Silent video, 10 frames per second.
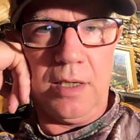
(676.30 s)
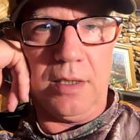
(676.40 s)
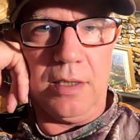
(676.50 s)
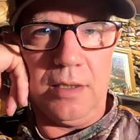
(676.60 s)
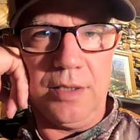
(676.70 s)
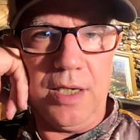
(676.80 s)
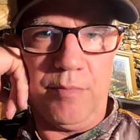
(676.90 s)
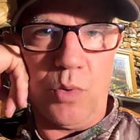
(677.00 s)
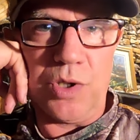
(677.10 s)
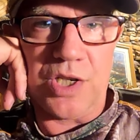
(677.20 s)

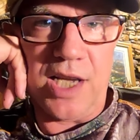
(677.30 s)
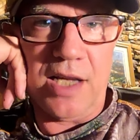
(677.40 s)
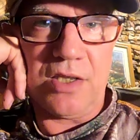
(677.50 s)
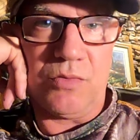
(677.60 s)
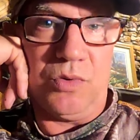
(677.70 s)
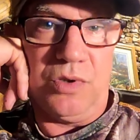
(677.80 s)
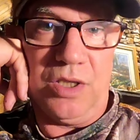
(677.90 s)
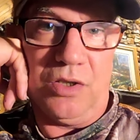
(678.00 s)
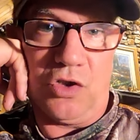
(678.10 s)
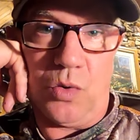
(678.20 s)
Boy Scouts, we
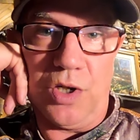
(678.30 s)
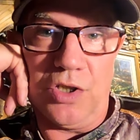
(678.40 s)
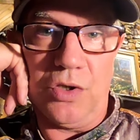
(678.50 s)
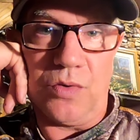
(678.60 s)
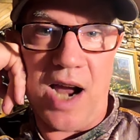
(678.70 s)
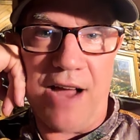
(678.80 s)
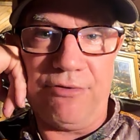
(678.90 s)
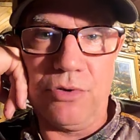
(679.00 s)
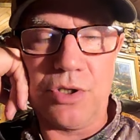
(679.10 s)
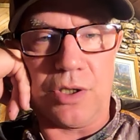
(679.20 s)
did the 22
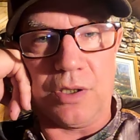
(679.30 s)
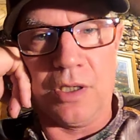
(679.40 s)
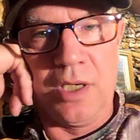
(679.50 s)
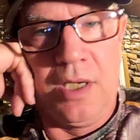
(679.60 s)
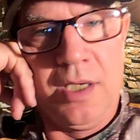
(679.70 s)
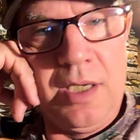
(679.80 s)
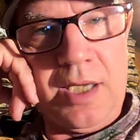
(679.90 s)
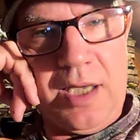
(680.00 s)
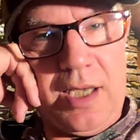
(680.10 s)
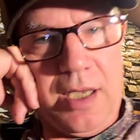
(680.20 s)
rifles, and
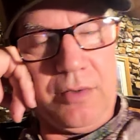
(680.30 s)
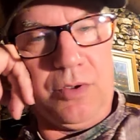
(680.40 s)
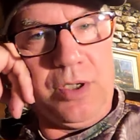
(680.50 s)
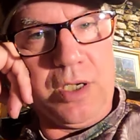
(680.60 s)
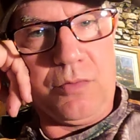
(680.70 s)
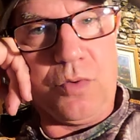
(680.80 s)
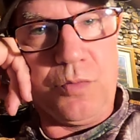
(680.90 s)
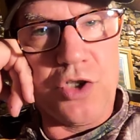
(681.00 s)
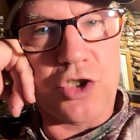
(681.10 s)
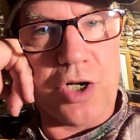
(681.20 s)
when
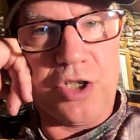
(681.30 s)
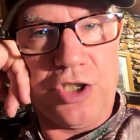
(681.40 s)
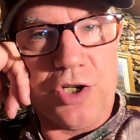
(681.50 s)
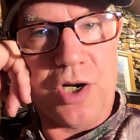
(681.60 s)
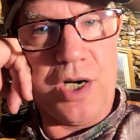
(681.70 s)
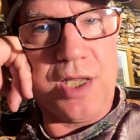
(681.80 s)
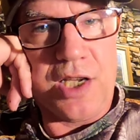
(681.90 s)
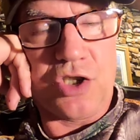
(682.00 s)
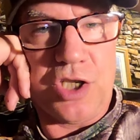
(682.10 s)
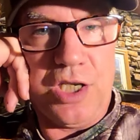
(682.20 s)
we started deer hunting
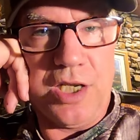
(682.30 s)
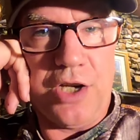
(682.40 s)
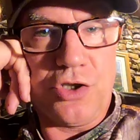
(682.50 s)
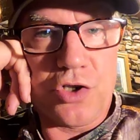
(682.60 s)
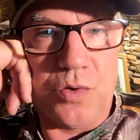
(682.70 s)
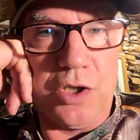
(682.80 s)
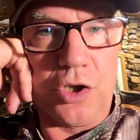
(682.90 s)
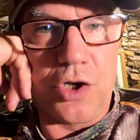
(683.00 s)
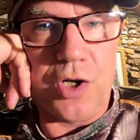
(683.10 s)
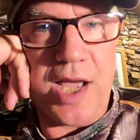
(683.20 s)
as teenagers, we
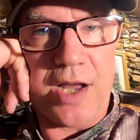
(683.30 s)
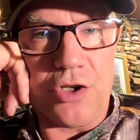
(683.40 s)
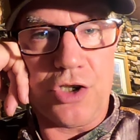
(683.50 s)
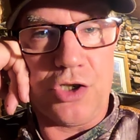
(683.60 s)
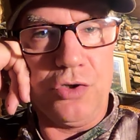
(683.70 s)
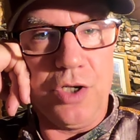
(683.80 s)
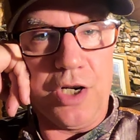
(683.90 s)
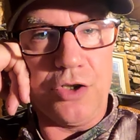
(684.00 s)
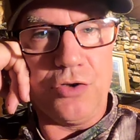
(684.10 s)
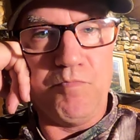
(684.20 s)
learned how to shoot
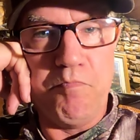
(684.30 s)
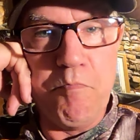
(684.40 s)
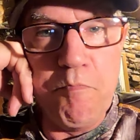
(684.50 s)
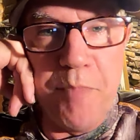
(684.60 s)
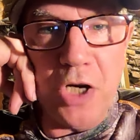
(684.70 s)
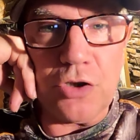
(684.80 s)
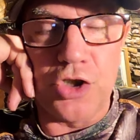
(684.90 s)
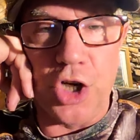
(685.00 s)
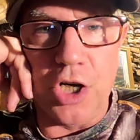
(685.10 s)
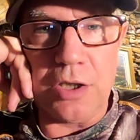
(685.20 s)
a milk
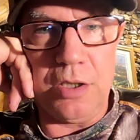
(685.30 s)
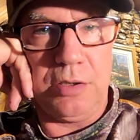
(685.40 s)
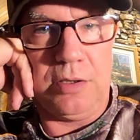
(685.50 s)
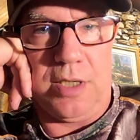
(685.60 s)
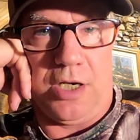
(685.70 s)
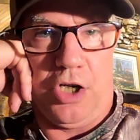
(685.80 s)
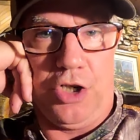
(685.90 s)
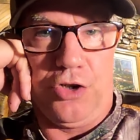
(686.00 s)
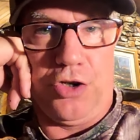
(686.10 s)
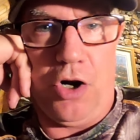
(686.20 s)
jug at
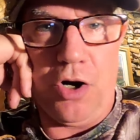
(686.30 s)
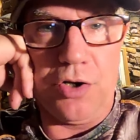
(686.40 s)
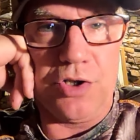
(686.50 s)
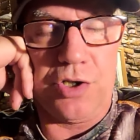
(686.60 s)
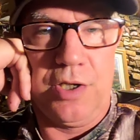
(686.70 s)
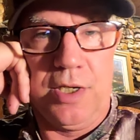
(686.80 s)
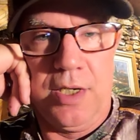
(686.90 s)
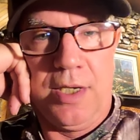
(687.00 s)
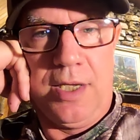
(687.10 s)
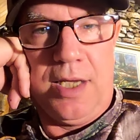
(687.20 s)
100 yards,
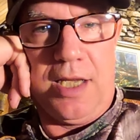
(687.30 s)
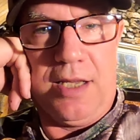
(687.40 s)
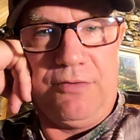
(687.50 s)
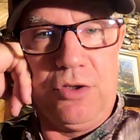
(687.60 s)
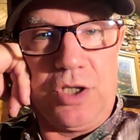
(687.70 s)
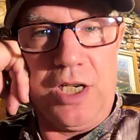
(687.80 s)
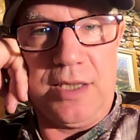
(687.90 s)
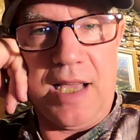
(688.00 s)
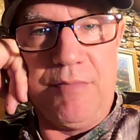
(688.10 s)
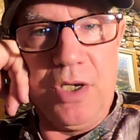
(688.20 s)
and if you could
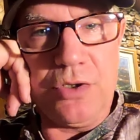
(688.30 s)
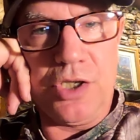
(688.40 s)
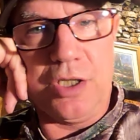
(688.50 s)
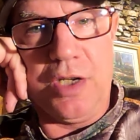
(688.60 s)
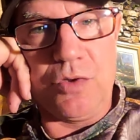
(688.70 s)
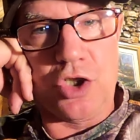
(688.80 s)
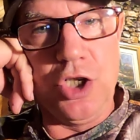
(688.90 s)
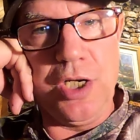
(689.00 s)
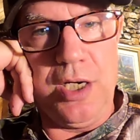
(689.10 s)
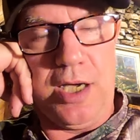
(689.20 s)
hit that milk jug, it was
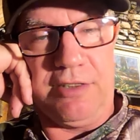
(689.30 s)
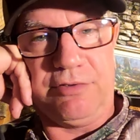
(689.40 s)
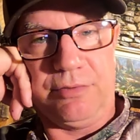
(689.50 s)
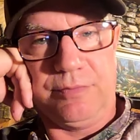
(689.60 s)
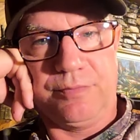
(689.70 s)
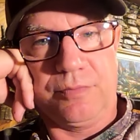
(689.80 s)
good enough.